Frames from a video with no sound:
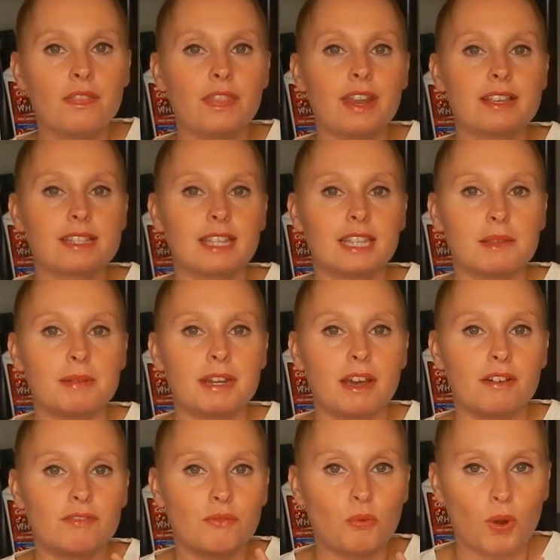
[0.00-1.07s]
That is a limit
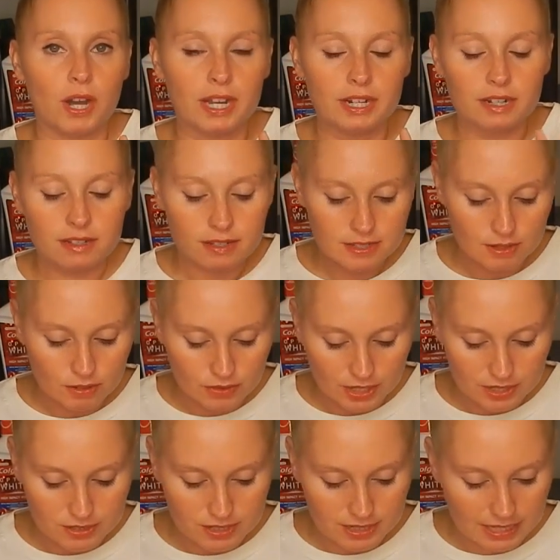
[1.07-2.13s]
of one, so
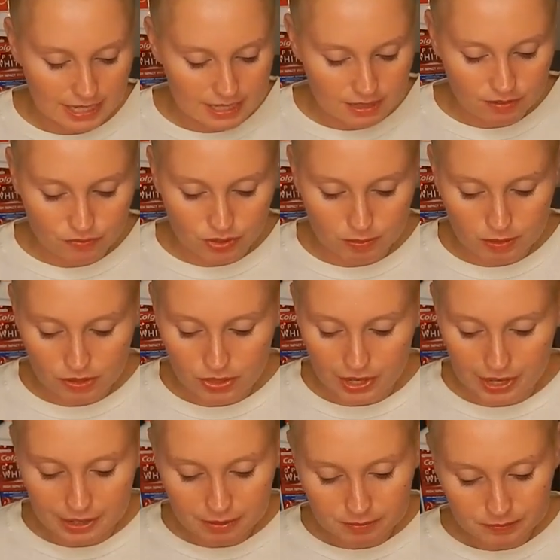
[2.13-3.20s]
there's an easy freebie
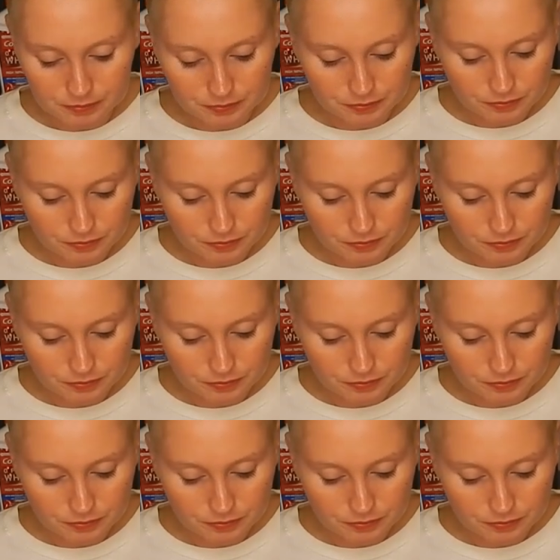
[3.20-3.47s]
there.